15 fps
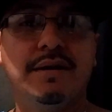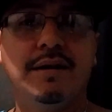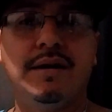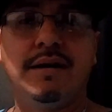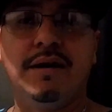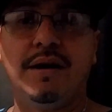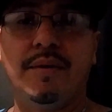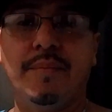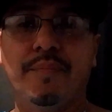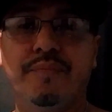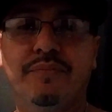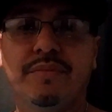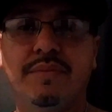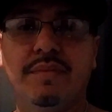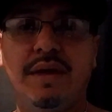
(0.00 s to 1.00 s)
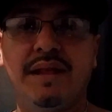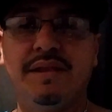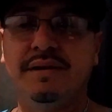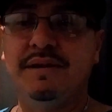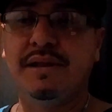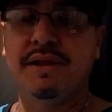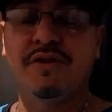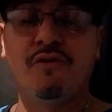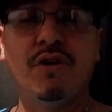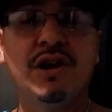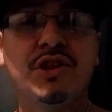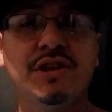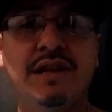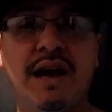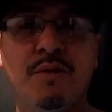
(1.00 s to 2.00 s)
and the
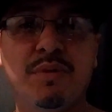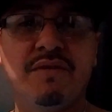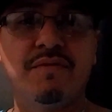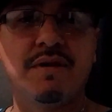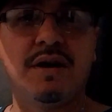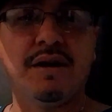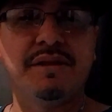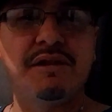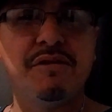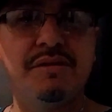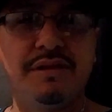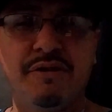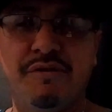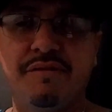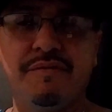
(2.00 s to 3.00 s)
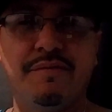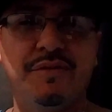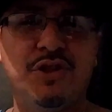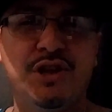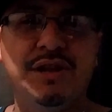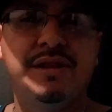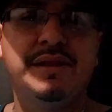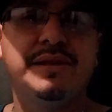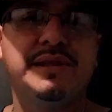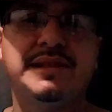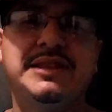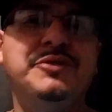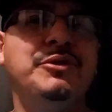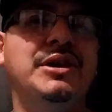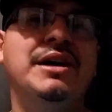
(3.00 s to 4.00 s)
destruction that we've caused. There's Jesus
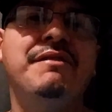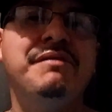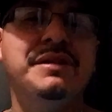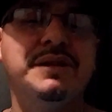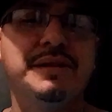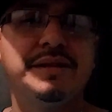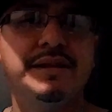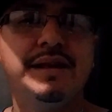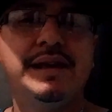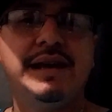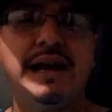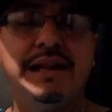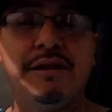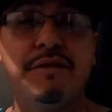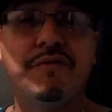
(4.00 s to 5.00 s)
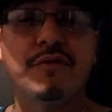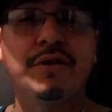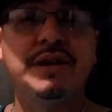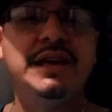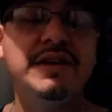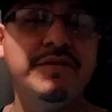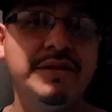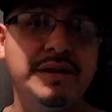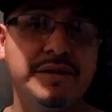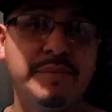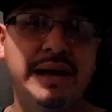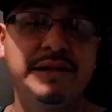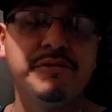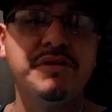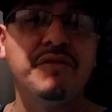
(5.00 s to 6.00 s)
still loves us, and there's forgiveness,
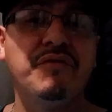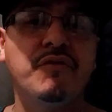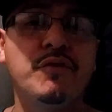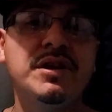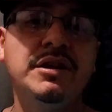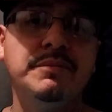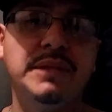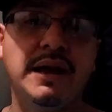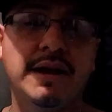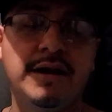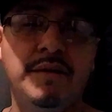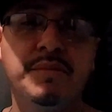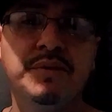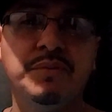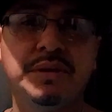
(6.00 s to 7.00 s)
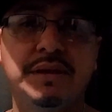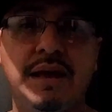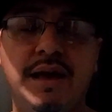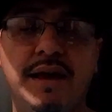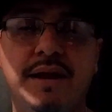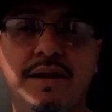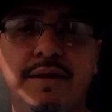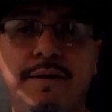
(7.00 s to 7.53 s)
man. There's a freedom that comes with that,